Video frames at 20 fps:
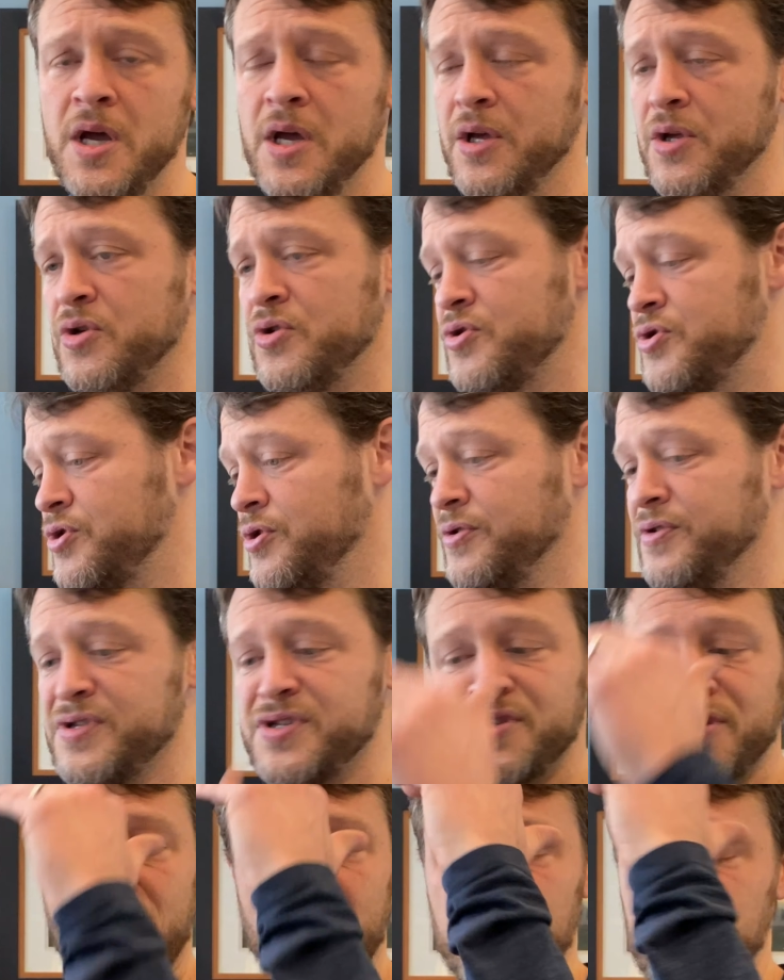You shouldn't
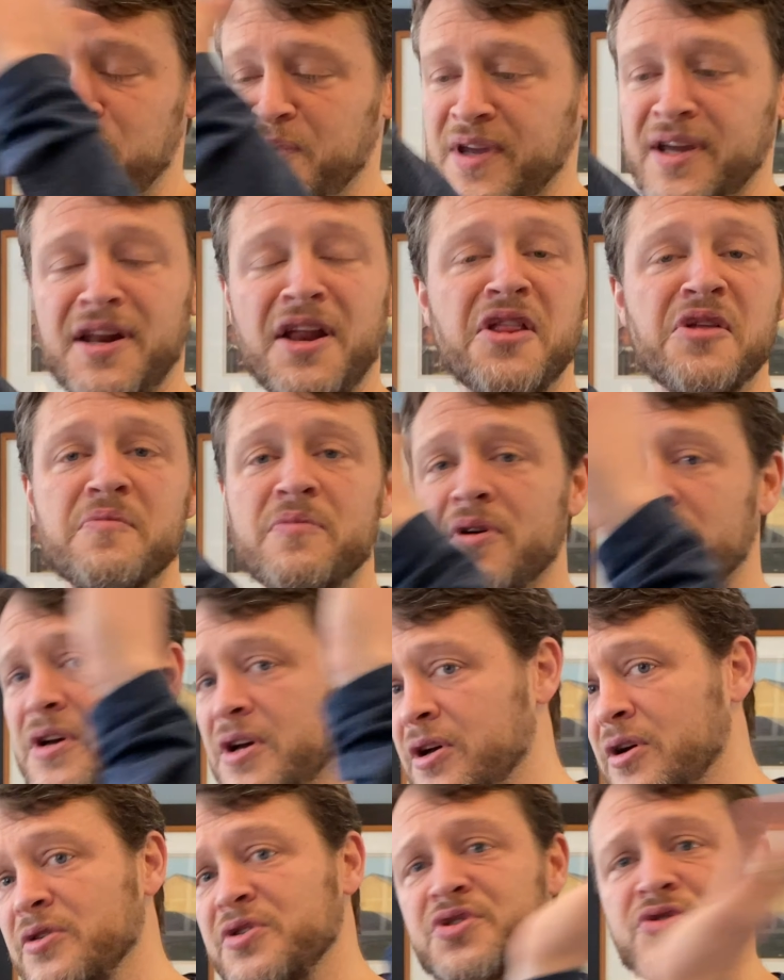start at the beginning of the book and
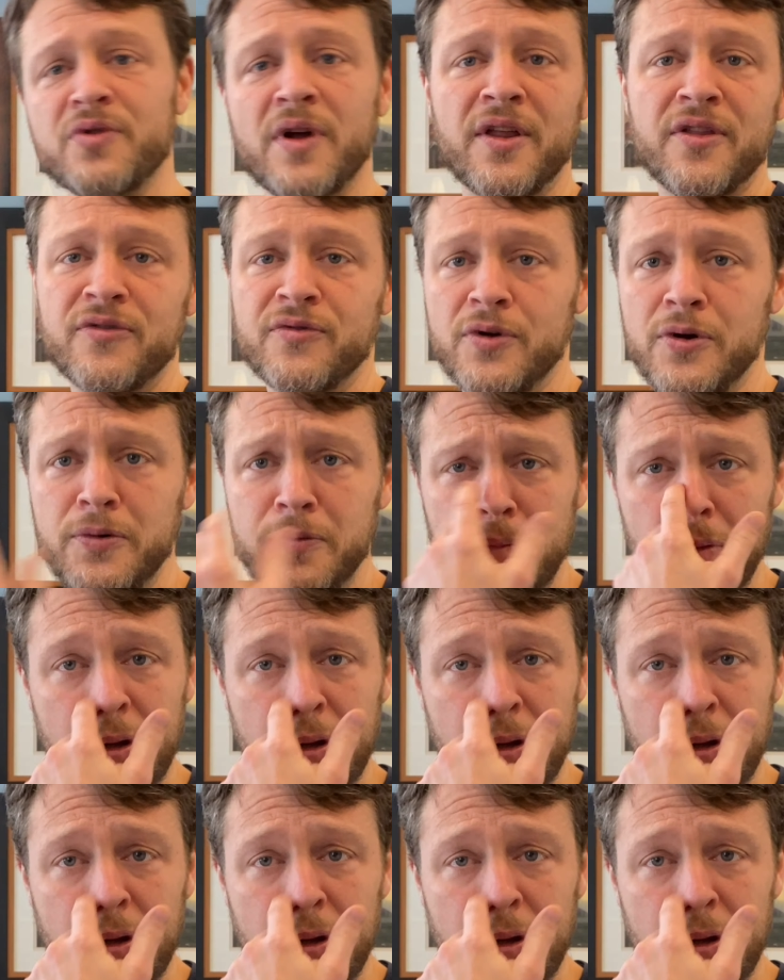go straight through.